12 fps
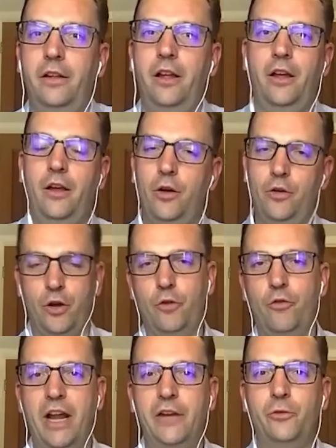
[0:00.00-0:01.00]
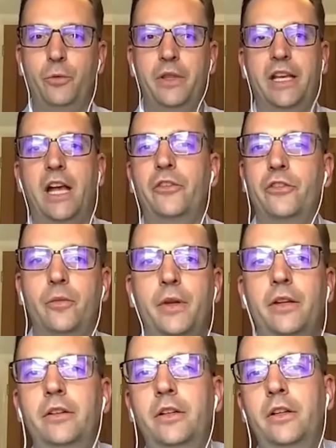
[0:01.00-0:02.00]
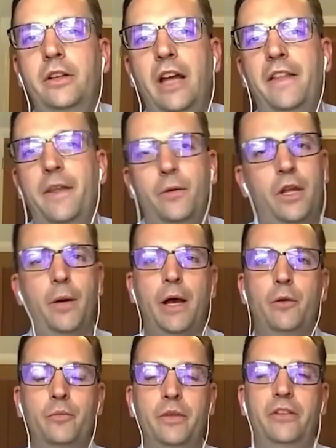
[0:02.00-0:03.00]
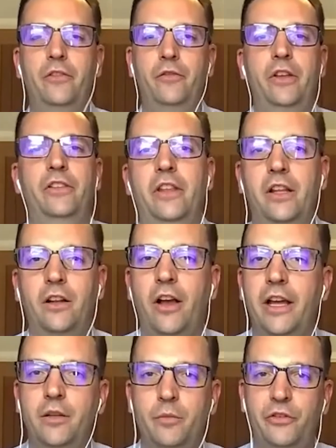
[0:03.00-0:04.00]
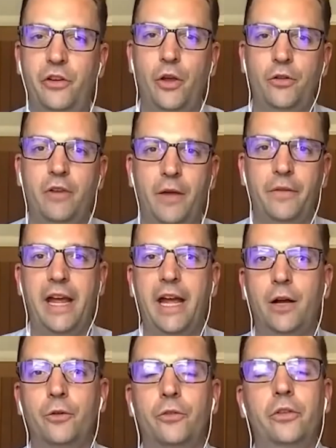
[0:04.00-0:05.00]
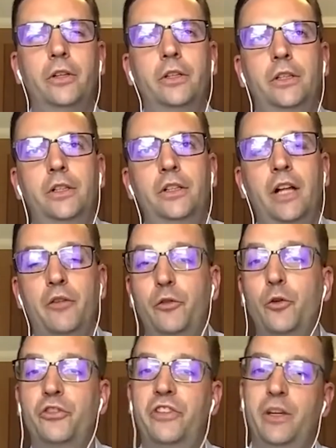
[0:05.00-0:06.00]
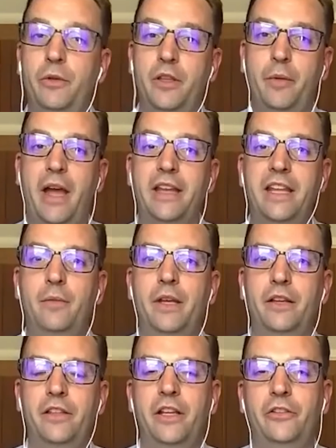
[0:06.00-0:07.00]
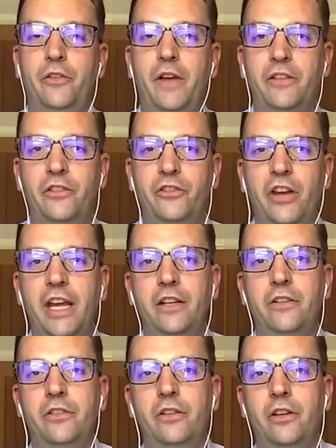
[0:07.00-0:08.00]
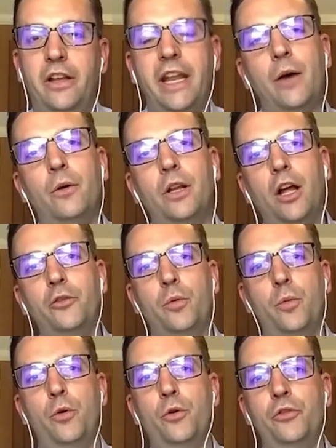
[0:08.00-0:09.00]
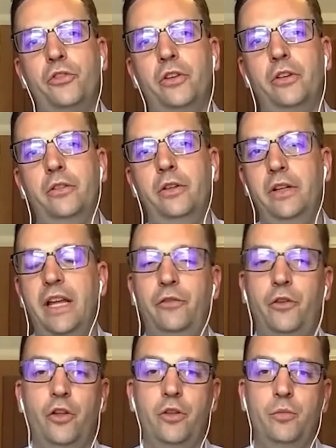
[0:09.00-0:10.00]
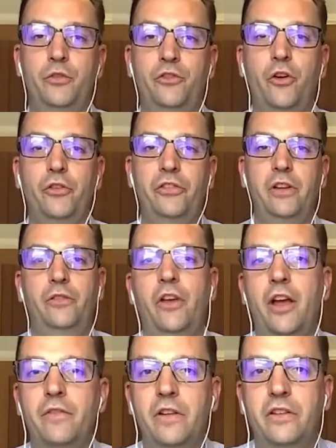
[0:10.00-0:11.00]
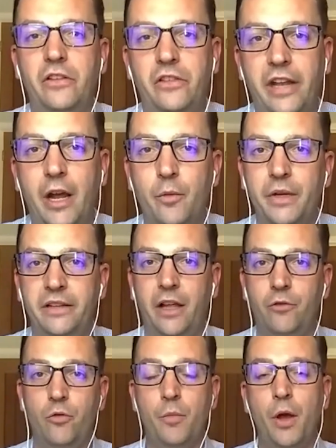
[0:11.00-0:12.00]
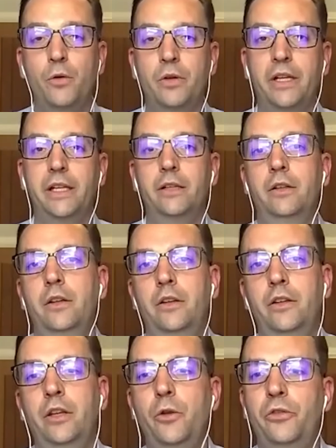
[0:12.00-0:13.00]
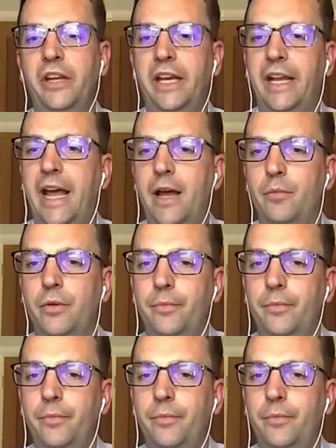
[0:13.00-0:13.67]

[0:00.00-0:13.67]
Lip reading: arranged with the customer, and they would go out and visit the client and be shown around the house. Unfortunately, with the pandemic, things have had to change, and now a large proportion, if not the majority of site visits, are now being done remotely using an app.